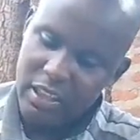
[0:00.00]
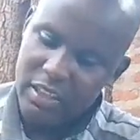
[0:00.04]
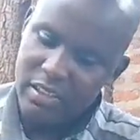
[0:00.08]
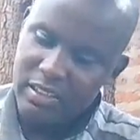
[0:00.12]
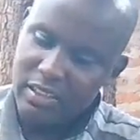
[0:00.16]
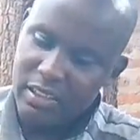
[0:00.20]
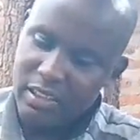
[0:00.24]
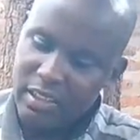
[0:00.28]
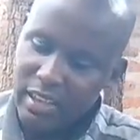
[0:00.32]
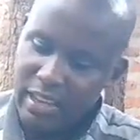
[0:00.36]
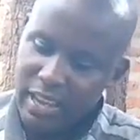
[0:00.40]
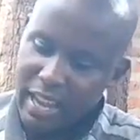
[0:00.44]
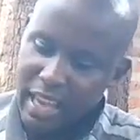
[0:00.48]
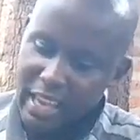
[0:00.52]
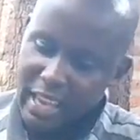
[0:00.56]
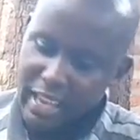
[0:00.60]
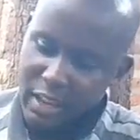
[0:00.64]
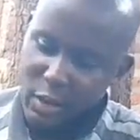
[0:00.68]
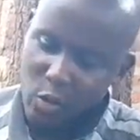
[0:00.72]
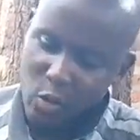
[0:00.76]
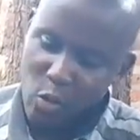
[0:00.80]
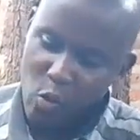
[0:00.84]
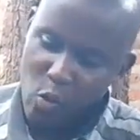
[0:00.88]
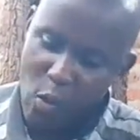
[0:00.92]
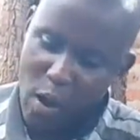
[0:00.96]
is like
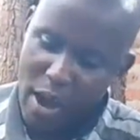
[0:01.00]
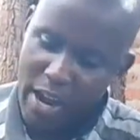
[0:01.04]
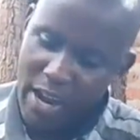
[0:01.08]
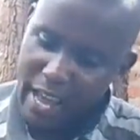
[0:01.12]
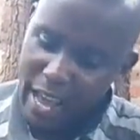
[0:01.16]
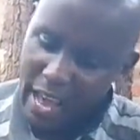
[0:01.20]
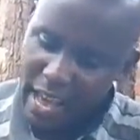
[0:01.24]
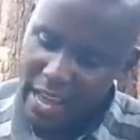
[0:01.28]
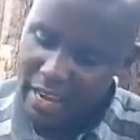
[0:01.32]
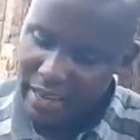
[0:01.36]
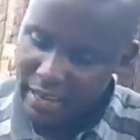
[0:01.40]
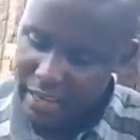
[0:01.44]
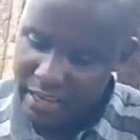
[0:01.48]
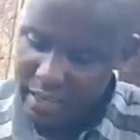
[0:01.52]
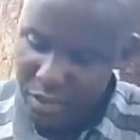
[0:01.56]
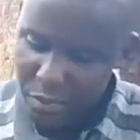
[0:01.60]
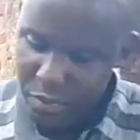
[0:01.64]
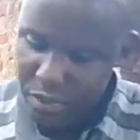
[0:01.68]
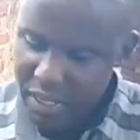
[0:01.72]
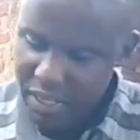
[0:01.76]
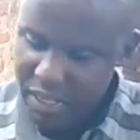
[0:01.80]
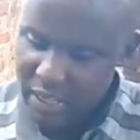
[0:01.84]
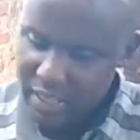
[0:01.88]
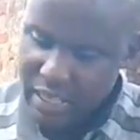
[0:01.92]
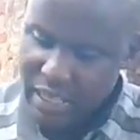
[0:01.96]

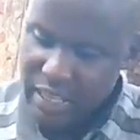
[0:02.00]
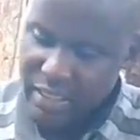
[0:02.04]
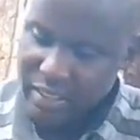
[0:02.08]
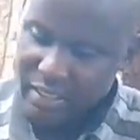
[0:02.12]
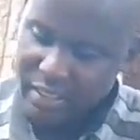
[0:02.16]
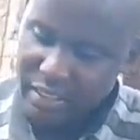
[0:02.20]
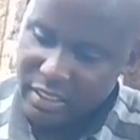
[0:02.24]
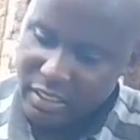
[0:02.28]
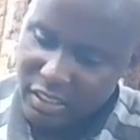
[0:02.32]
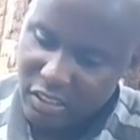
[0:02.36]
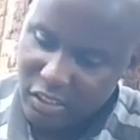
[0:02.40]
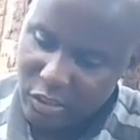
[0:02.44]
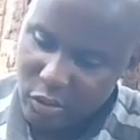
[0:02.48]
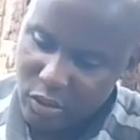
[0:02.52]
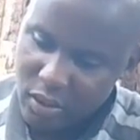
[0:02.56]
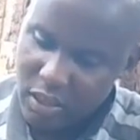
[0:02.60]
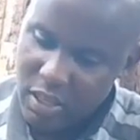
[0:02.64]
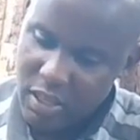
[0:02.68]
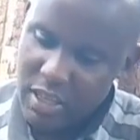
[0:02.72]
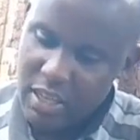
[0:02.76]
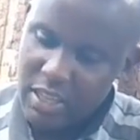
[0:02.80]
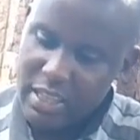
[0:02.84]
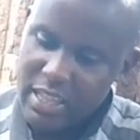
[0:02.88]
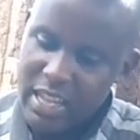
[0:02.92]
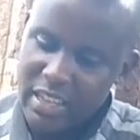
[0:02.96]
100, meaning that
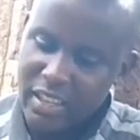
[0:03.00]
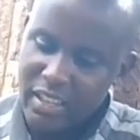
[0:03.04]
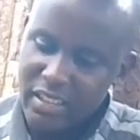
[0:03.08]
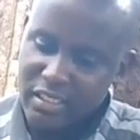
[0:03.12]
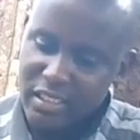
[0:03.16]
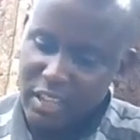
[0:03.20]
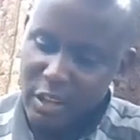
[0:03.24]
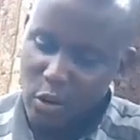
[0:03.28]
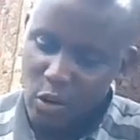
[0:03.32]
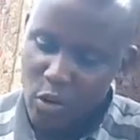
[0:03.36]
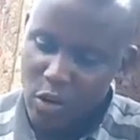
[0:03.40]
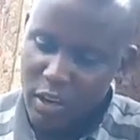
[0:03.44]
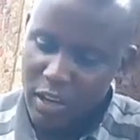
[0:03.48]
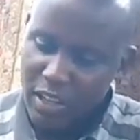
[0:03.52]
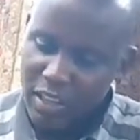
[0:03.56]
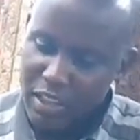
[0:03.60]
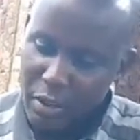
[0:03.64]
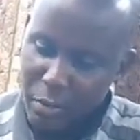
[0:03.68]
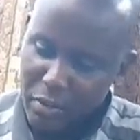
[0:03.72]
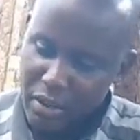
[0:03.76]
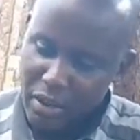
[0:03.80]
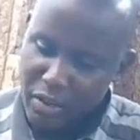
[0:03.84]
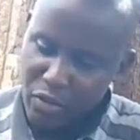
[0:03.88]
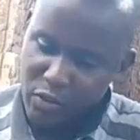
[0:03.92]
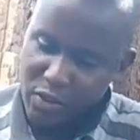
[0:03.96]
is the only
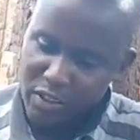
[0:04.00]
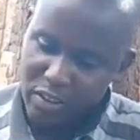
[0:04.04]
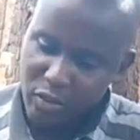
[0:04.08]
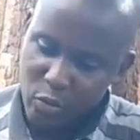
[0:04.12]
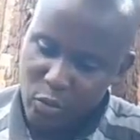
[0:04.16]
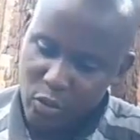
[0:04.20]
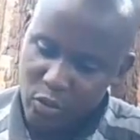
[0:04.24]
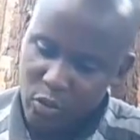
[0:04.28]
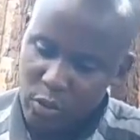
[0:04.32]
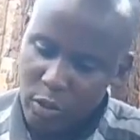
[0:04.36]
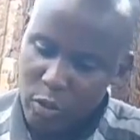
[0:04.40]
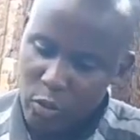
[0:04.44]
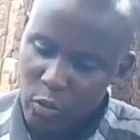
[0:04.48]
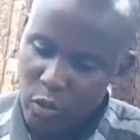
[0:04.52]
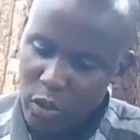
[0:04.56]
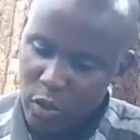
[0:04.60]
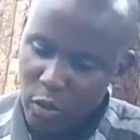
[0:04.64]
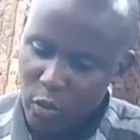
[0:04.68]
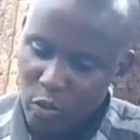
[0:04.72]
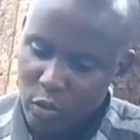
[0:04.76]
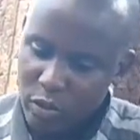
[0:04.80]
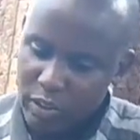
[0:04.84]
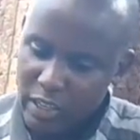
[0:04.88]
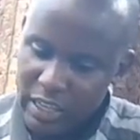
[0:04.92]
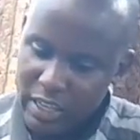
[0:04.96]
the breakfast which you are
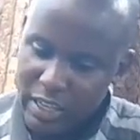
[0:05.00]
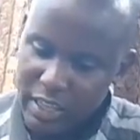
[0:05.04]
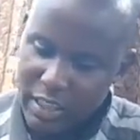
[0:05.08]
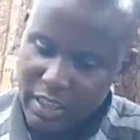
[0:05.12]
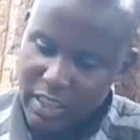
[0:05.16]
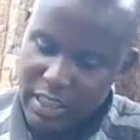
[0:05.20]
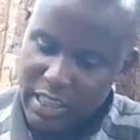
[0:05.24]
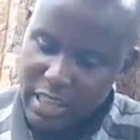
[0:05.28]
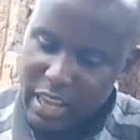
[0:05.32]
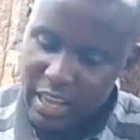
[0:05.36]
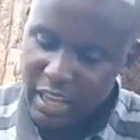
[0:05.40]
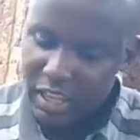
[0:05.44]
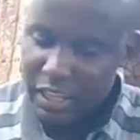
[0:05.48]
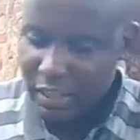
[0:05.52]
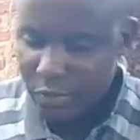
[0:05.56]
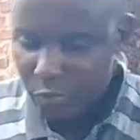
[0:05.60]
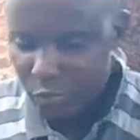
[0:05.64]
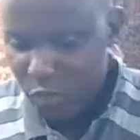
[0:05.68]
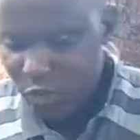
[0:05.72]
going to take there in